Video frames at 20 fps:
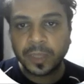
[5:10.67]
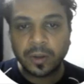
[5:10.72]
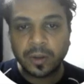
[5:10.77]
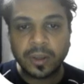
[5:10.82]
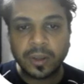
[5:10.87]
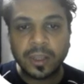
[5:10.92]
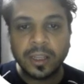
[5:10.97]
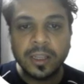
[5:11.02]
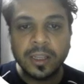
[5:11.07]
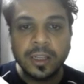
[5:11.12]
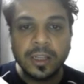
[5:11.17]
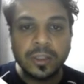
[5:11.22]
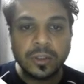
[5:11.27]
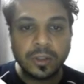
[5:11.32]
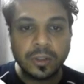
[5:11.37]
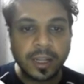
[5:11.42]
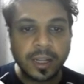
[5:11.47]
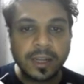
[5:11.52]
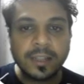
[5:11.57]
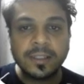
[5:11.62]
Okay,
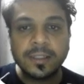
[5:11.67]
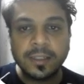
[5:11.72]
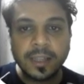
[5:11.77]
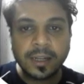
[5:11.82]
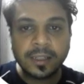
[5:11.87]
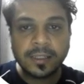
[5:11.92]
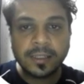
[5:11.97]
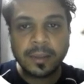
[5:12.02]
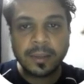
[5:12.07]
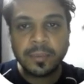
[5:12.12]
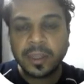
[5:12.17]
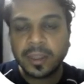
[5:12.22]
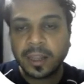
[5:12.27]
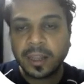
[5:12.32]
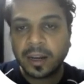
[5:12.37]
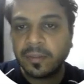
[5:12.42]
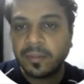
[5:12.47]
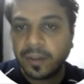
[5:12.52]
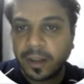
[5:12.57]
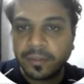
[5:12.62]
so that is something
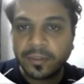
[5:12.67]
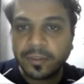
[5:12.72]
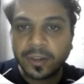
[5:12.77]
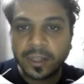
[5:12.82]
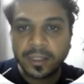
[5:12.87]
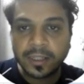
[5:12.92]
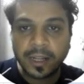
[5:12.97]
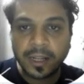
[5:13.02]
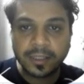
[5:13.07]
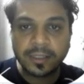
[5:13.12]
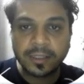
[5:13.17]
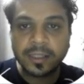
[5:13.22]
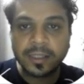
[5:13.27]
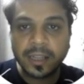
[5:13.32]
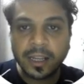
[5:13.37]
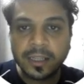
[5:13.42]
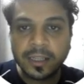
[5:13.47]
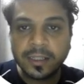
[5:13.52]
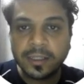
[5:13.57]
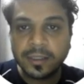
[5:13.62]
that I've left as an
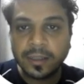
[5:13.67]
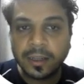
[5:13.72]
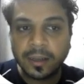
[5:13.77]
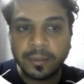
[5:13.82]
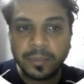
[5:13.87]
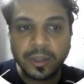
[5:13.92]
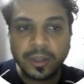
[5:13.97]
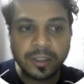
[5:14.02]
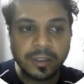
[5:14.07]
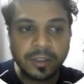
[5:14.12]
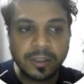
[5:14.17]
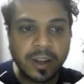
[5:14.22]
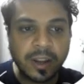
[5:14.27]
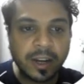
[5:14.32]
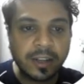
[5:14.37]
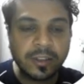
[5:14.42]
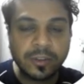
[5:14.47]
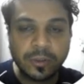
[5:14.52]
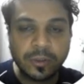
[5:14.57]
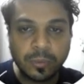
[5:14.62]
exercise because it
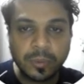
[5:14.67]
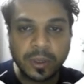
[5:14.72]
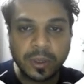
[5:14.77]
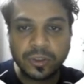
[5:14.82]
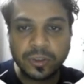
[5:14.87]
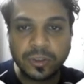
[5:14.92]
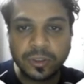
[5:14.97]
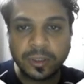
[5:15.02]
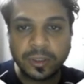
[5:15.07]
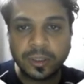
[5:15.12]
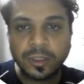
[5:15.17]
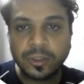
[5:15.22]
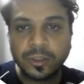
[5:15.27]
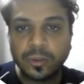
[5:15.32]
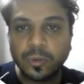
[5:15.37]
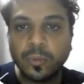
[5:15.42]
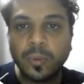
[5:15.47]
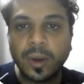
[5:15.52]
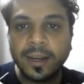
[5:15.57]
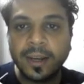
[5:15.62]
varies so much,
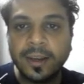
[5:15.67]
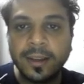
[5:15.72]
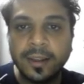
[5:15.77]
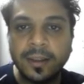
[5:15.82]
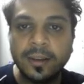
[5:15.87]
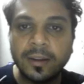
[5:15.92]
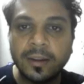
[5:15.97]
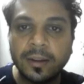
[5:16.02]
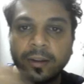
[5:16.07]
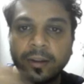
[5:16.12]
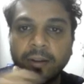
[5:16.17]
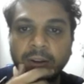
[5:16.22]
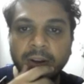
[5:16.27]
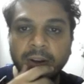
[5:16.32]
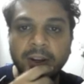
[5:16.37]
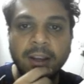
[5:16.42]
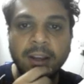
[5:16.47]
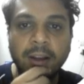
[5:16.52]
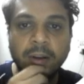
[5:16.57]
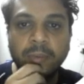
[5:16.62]
so widely
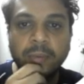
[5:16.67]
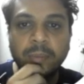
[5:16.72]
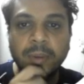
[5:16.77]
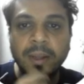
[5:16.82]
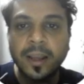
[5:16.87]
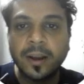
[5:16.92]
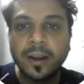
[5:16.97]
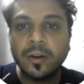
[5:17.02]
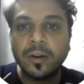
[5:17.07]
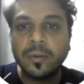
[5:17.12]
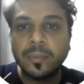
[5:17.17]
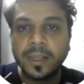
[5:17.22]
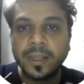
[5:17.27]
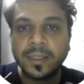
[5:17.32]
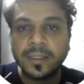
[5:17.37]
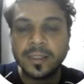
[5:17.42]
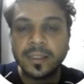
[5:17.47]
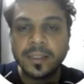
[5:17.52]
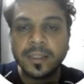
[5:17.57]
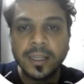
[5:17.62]
on an account by account
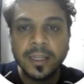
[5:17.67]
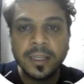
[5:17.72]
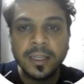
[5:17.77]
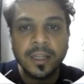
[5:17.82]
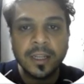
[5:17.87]
basis.